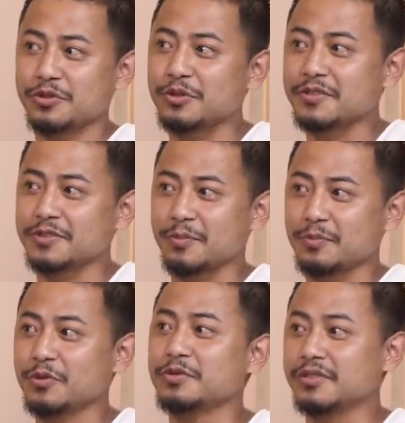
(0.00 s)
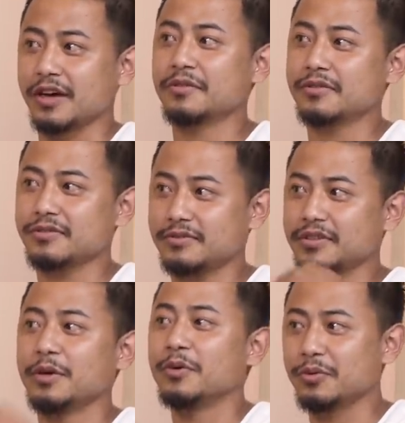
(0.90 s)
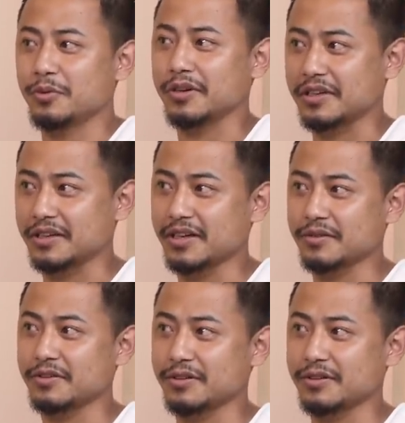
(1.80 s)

we shouldn't stop we should keep on working na